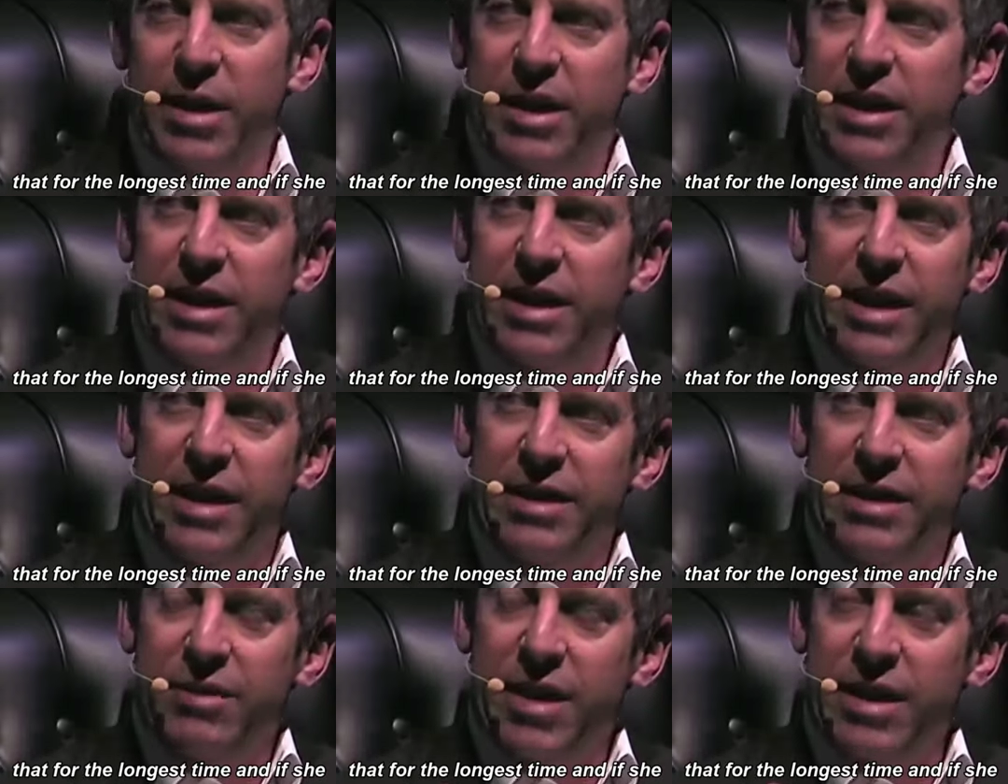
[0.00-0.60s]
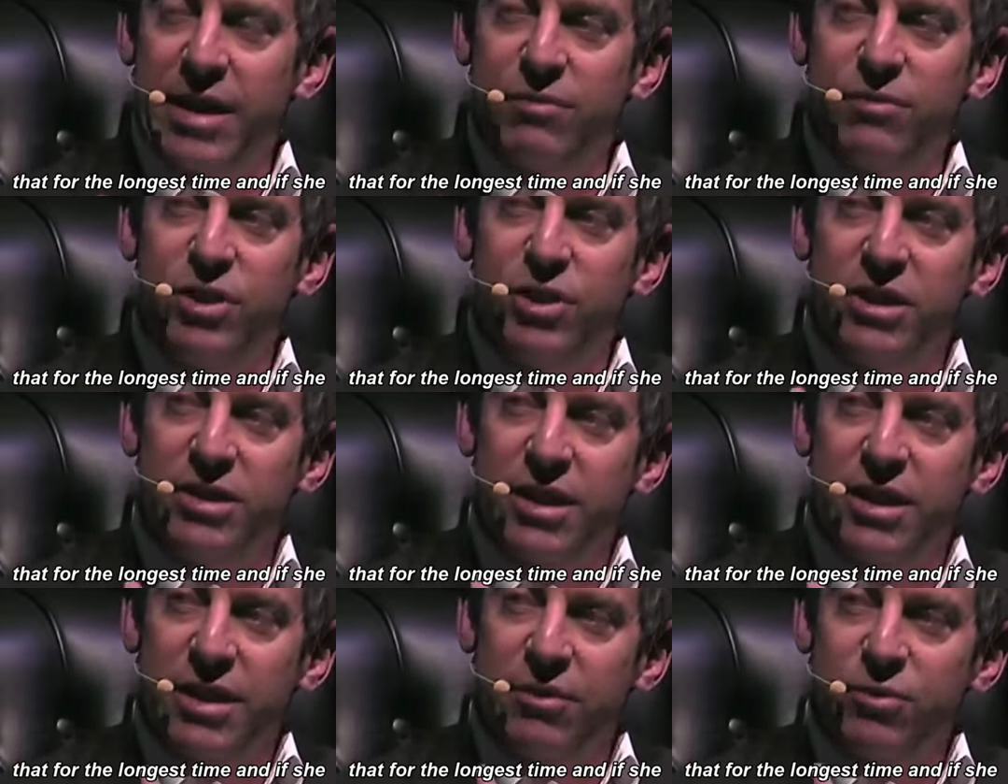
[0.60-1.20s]
And if
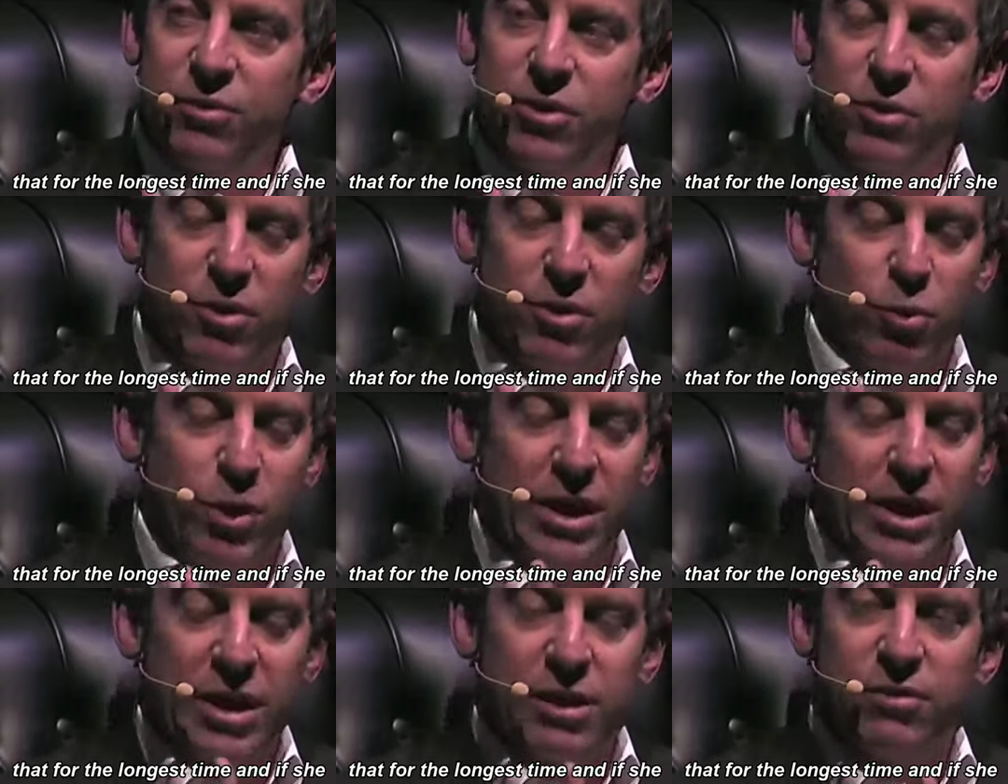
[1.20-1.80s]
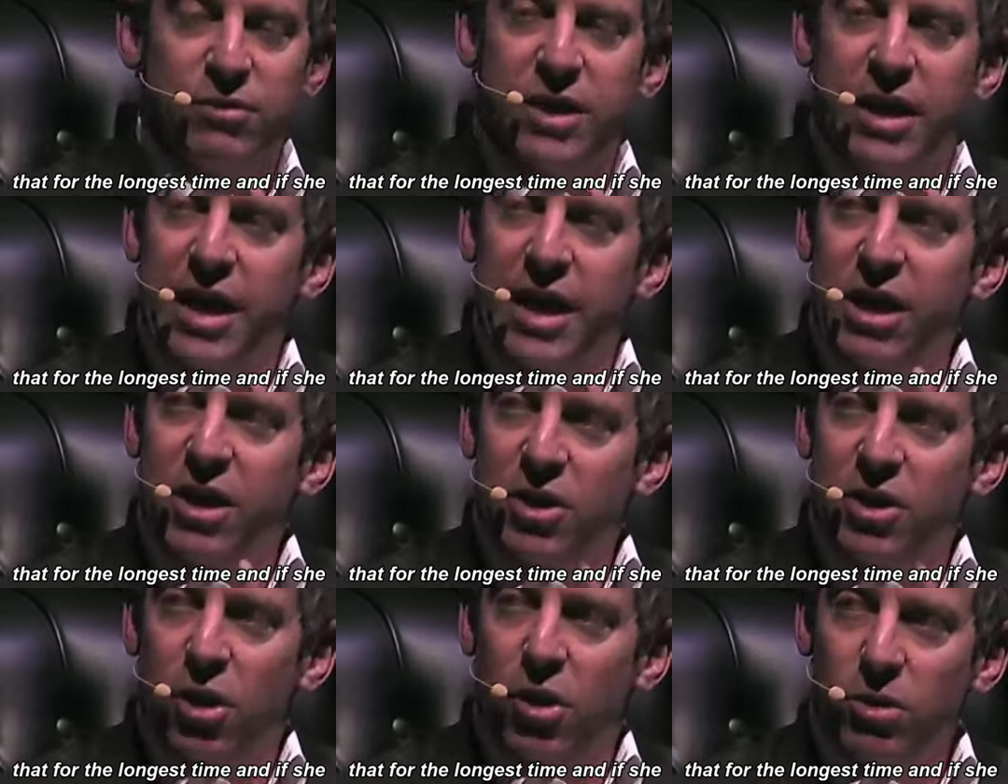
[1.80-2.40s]
she, if, if we lived in
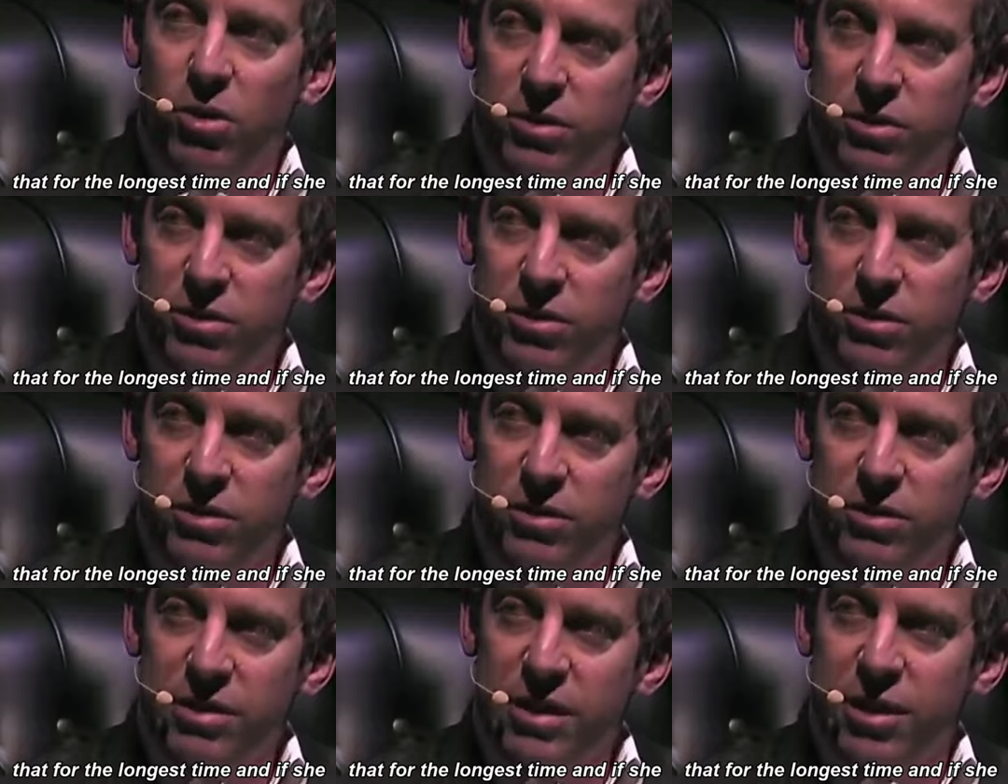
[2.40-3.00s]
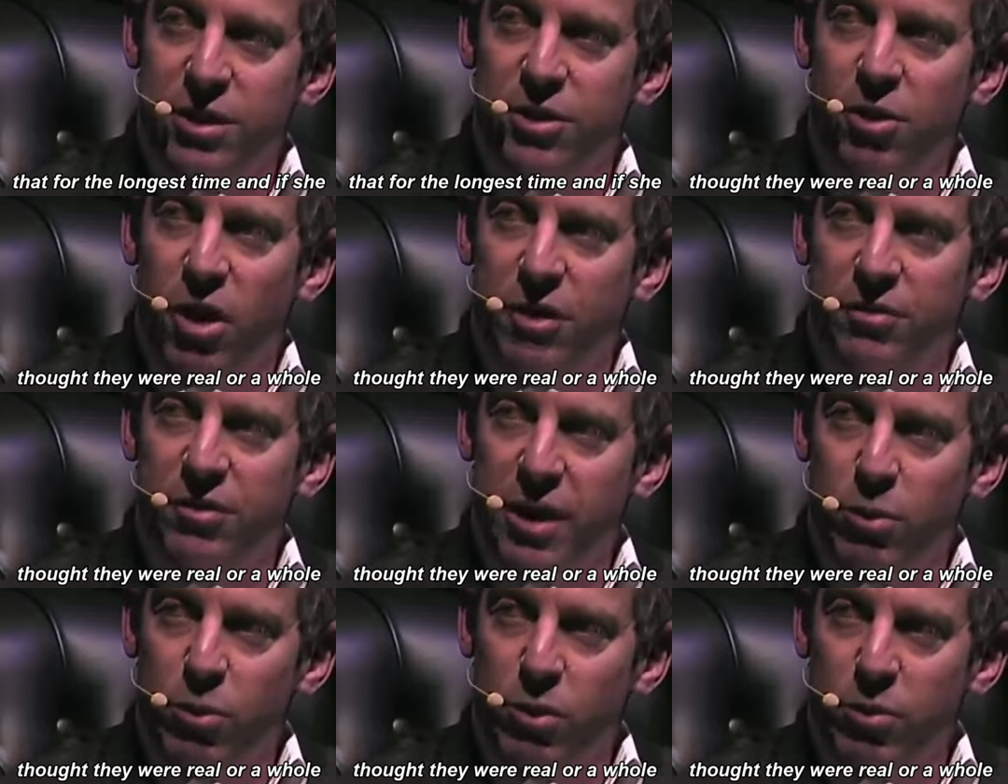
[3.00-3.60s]
a cult that
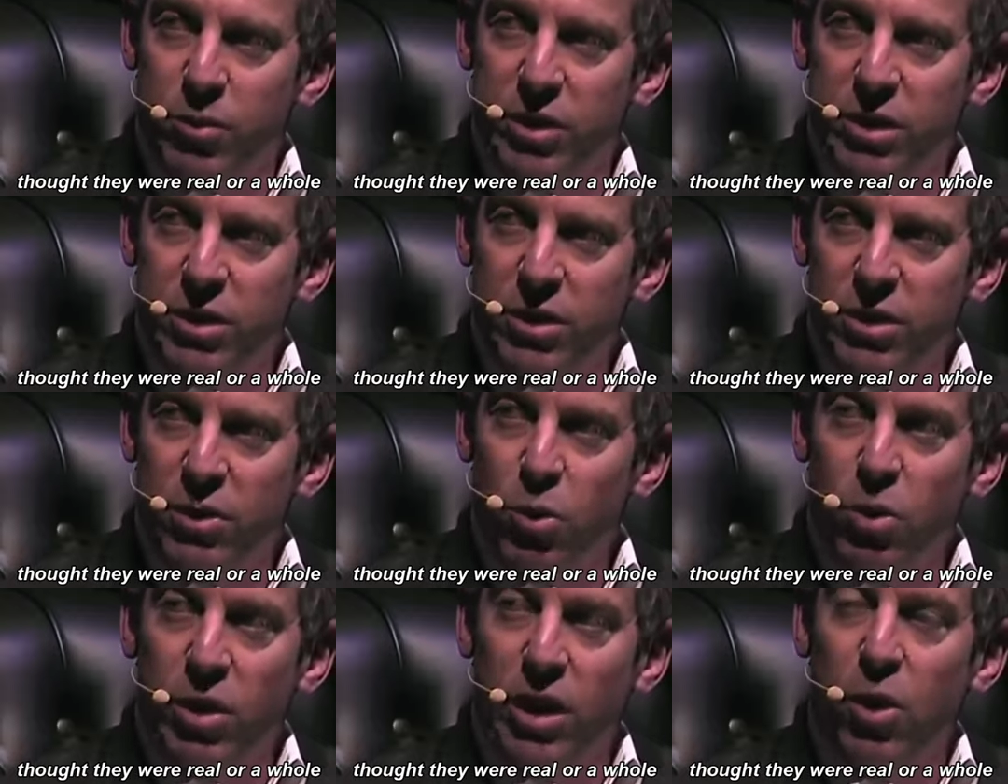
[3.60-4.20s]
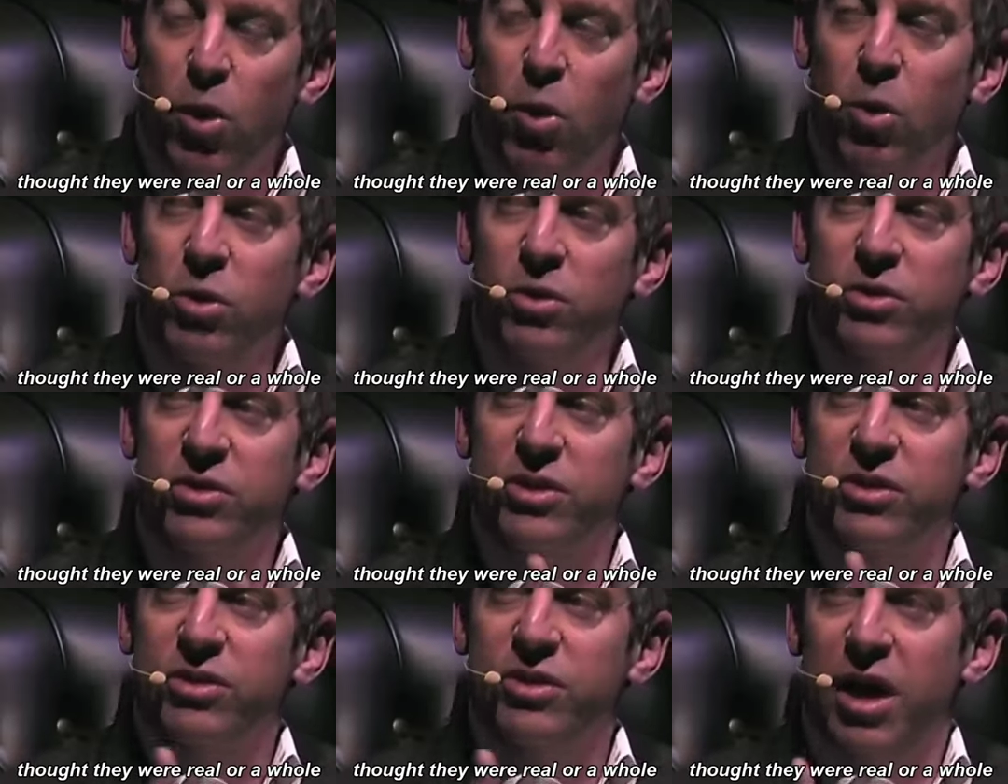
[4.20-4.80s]
thought they were real, or a
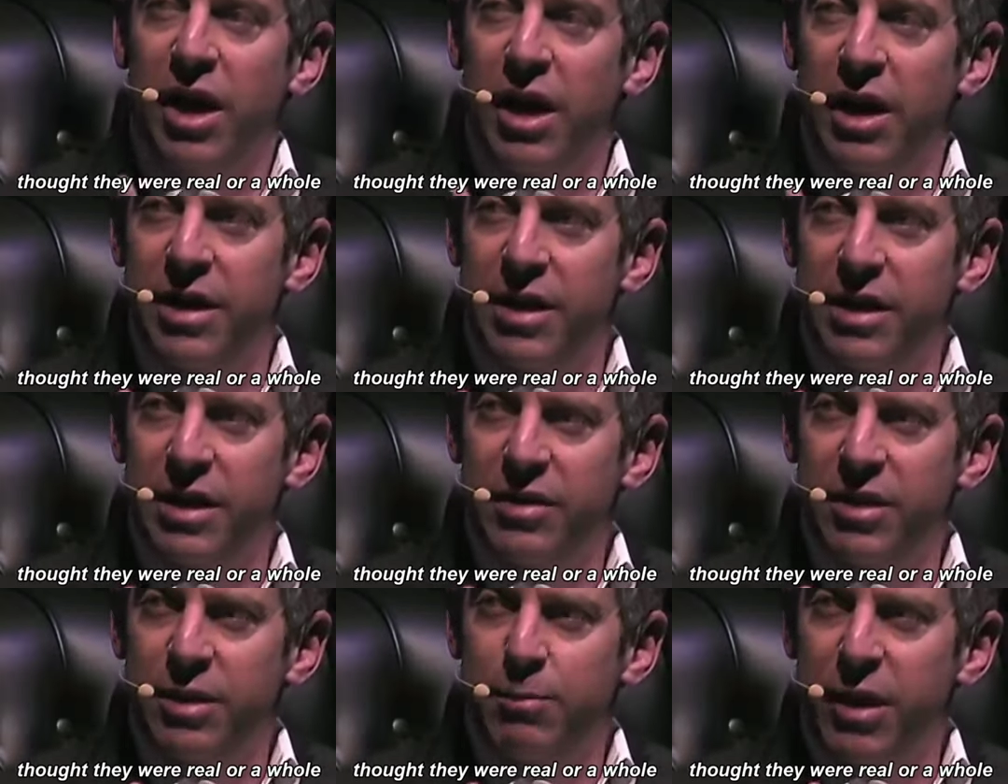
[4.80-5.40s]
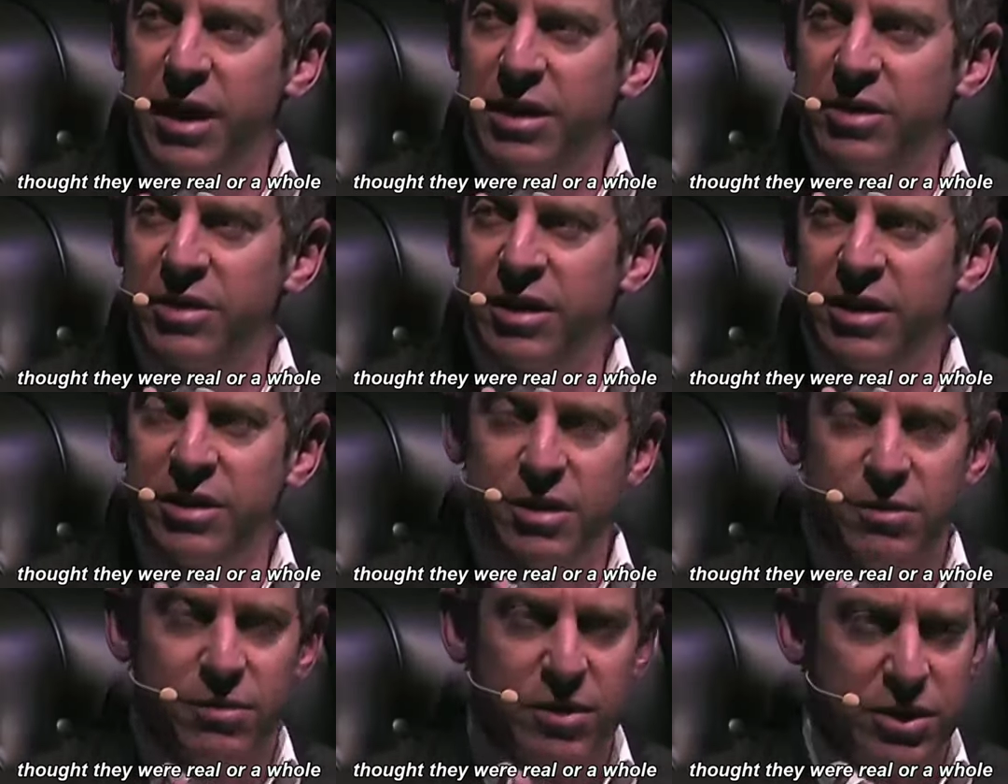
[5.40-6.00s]
whole society that by
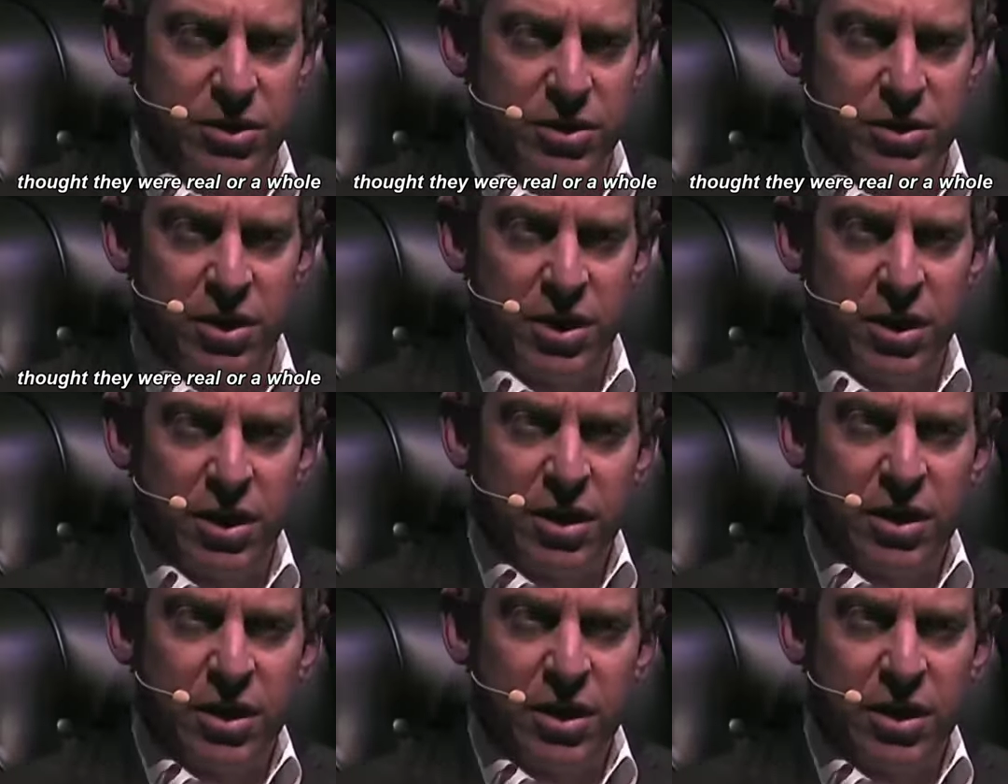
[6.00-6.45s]
dint of its